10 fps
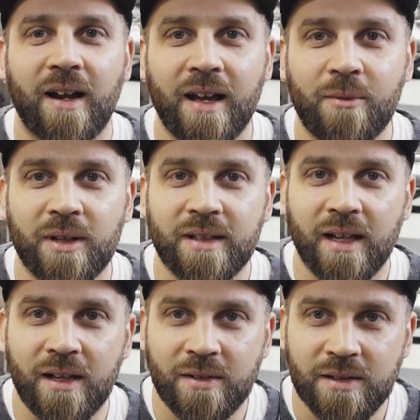I will
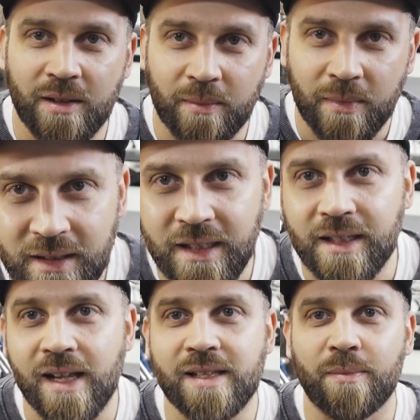tell you some
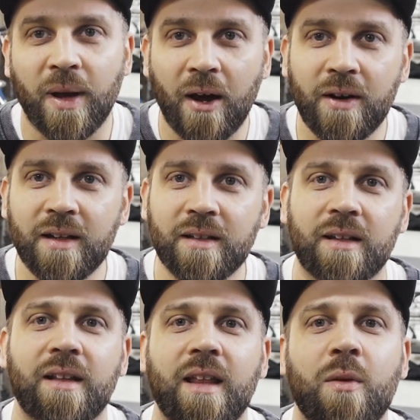details about it
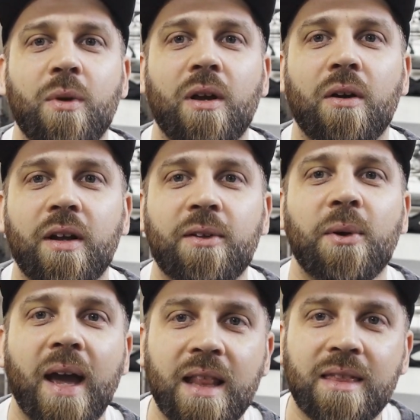and then we're going to
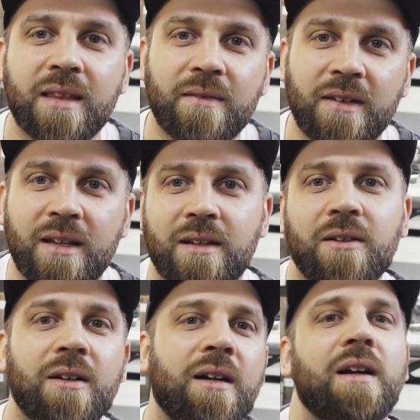end the video